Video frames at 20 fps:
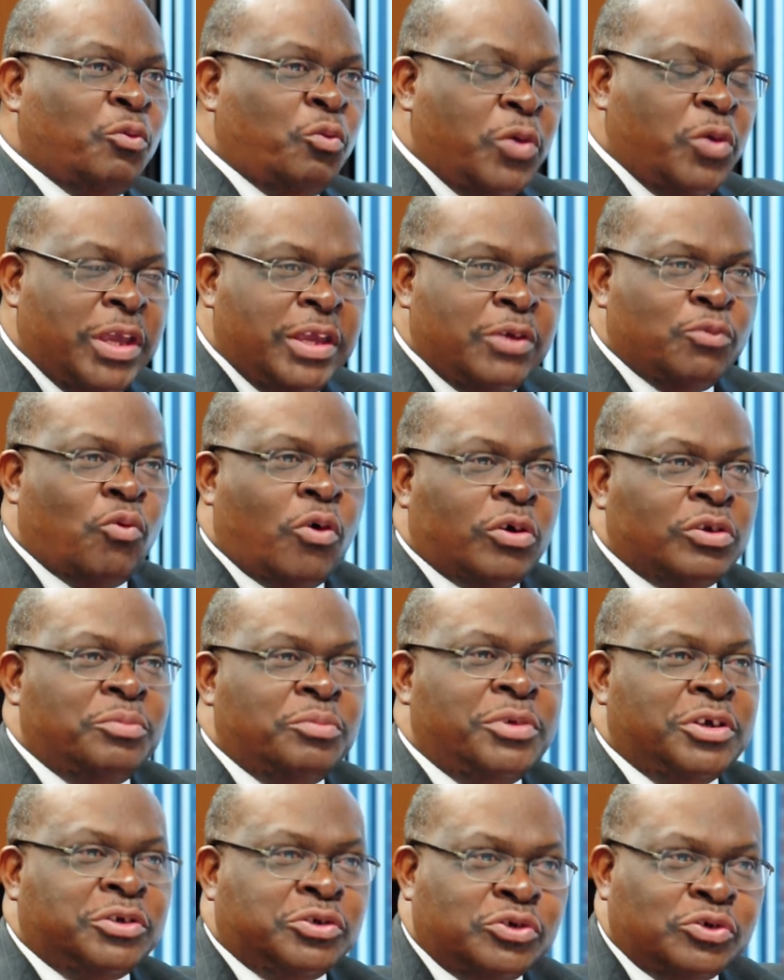We want to
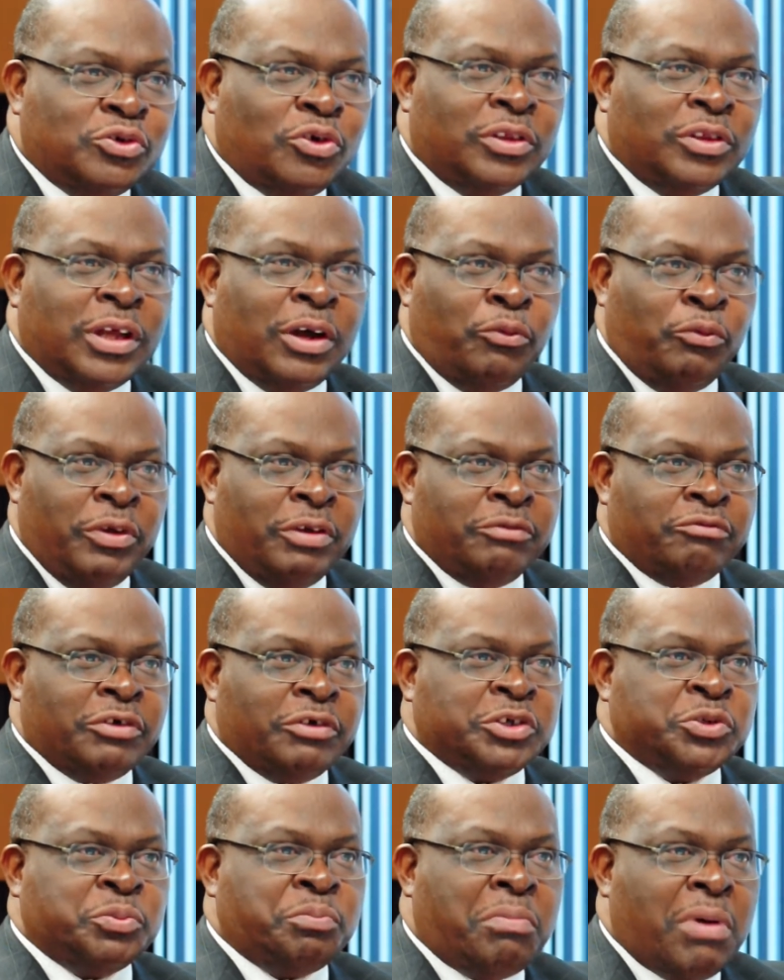be sure that we
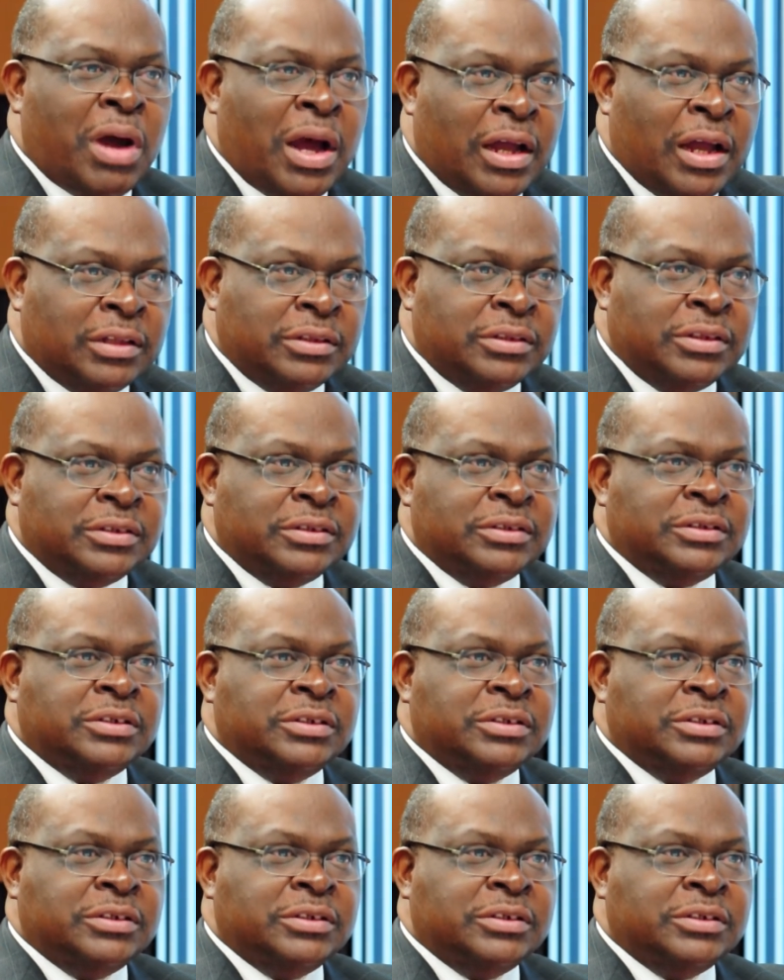respond